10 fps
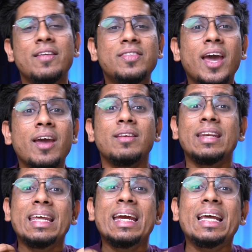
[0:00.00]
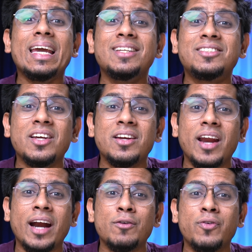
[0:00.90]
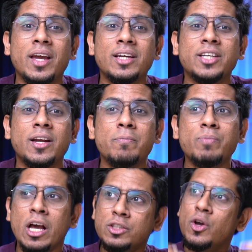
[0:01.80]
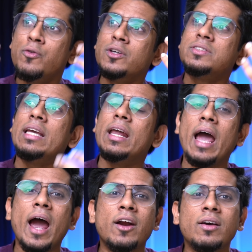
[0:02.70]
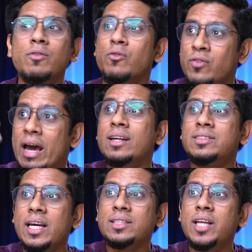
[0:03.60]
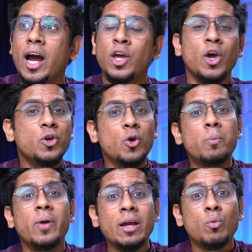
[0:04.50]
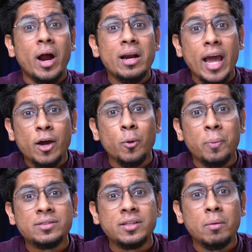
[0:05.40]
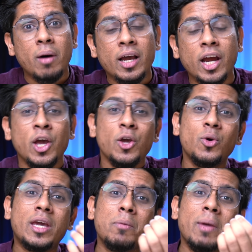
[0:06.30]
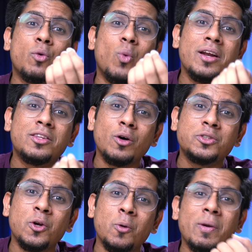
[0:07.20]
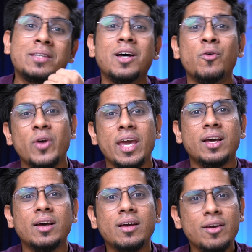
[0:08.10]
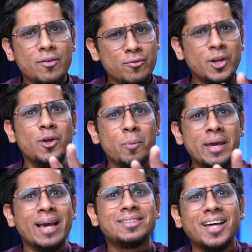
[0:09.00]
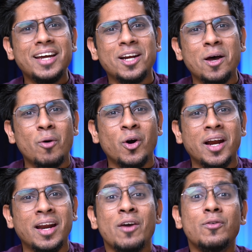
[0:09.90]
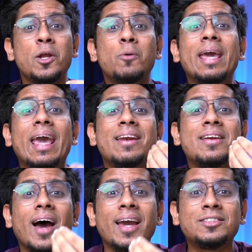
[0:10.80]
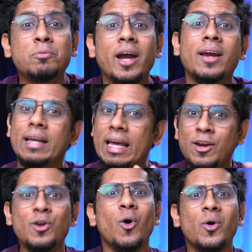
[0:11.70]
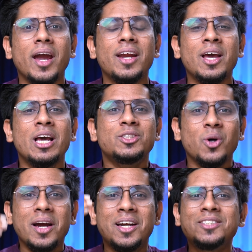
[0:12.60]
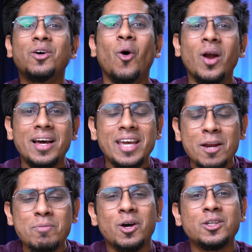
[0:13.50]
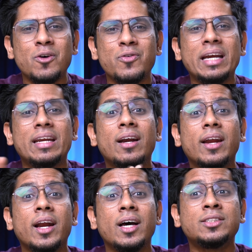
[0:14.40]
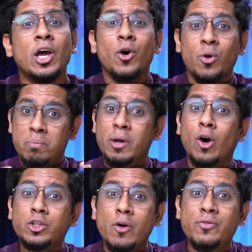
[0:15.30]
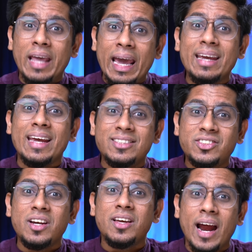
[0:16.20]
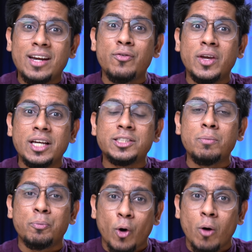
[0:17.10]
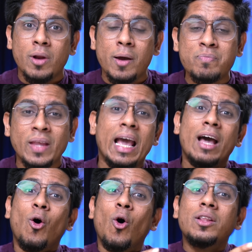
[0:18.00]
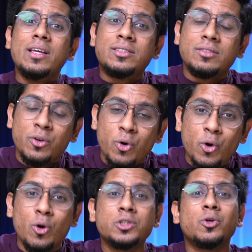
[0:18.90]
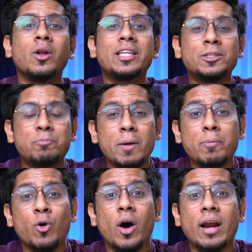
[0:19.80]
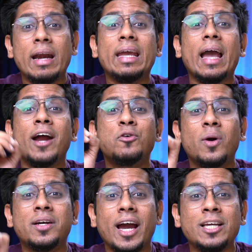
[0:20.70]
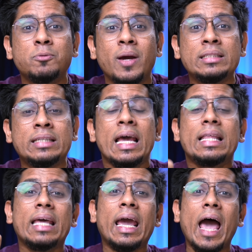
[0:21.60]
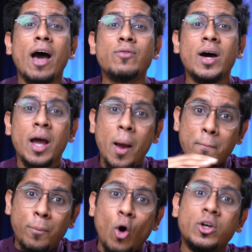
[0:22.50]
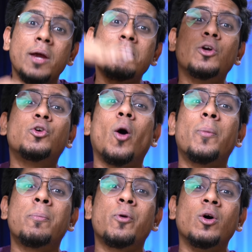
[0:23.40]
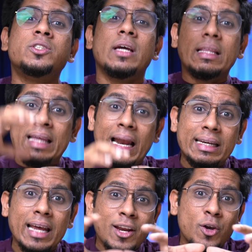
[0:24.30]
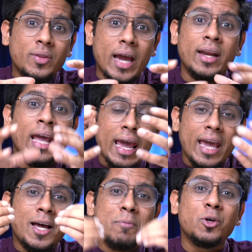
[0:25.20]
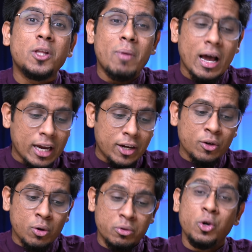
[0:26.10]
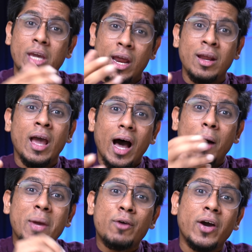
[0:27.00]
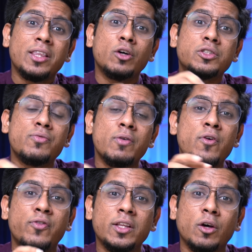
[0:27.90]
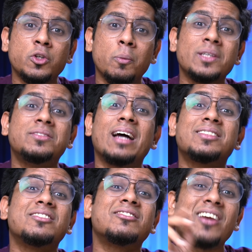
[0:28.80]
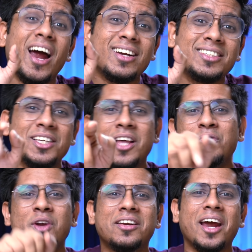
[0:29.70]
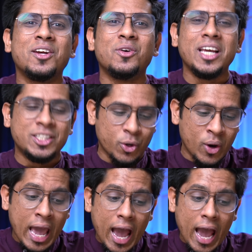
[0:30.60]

They need instant gratification. So if you see an ad where it says that you bring 1 lakh rupees in the market, you can make 1,000 rupees a week, will you be excited about it? Will you be enticed by it? No, right? So it is all again because of retail traders. Because of their instant gratification problem, all these gurus, all these people who are running advertisements, they have a bottom to top approach. They'll tell you that, hey, come to the market, you can make 5,000 from 50,000 rupees. That's the strategy that we are trying to teach you.